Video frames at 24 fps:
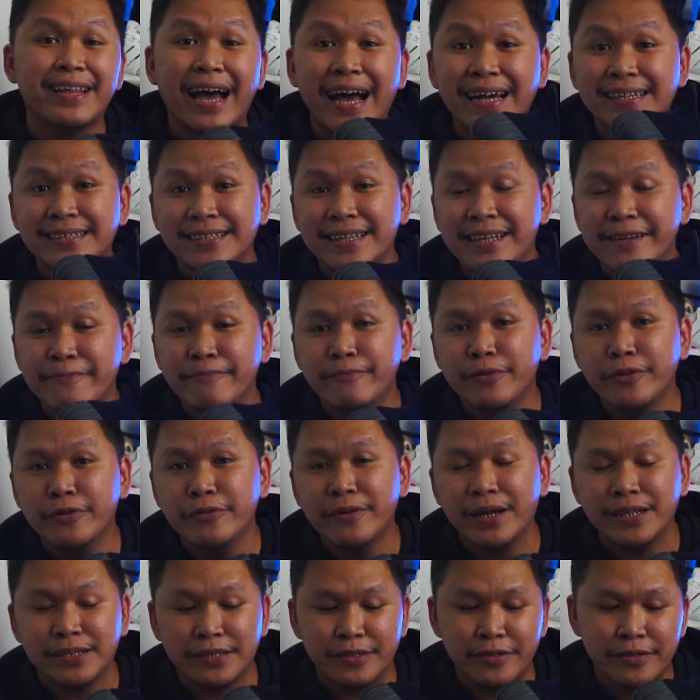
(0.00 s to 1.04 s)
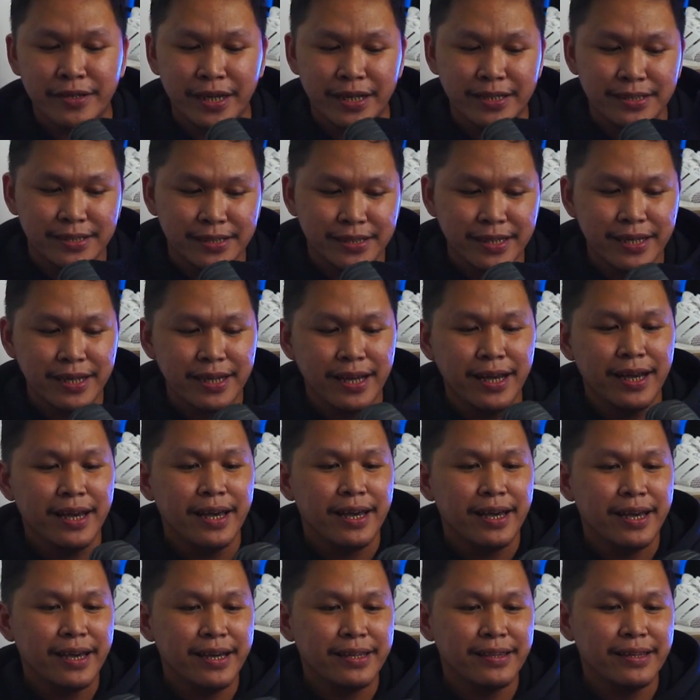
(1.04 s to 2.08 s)
Dazzling Blue. As you can see,
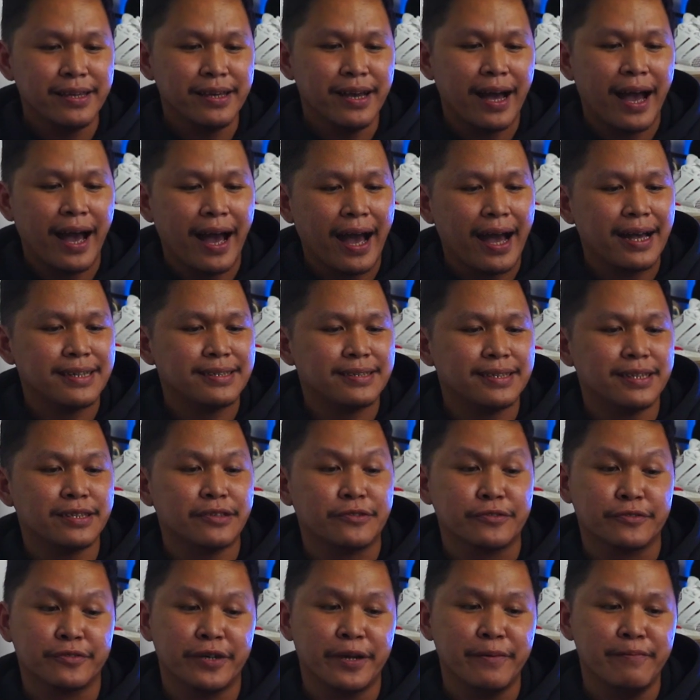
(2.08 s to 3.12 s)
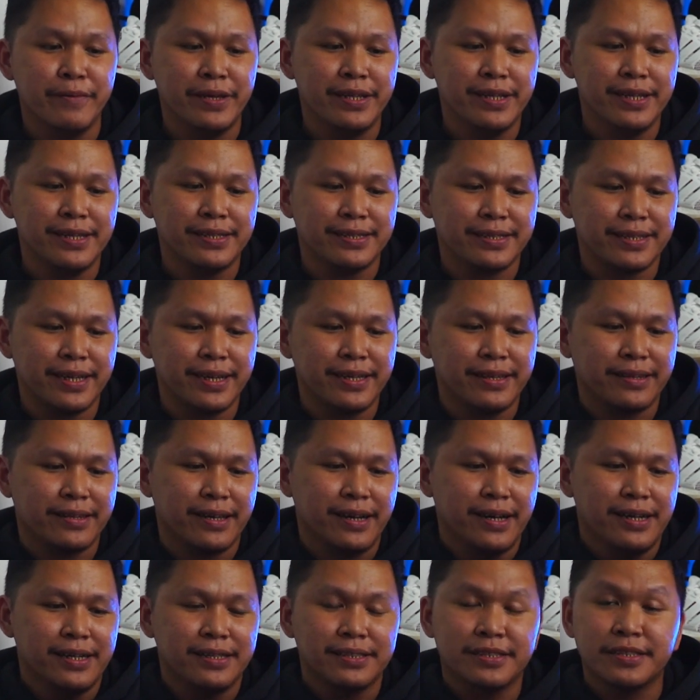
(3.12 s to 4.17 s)
it has that reminiscent
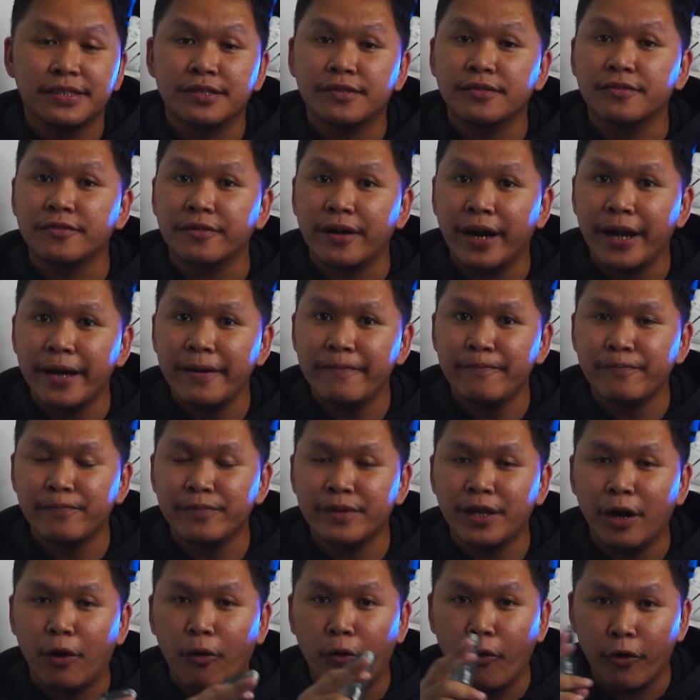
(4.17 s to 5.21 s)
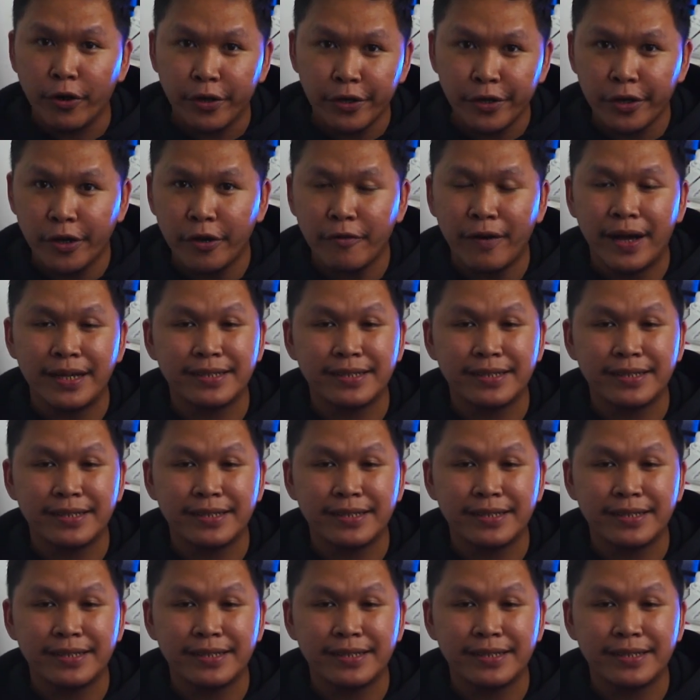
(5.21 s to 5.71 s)
stripe. The Oreo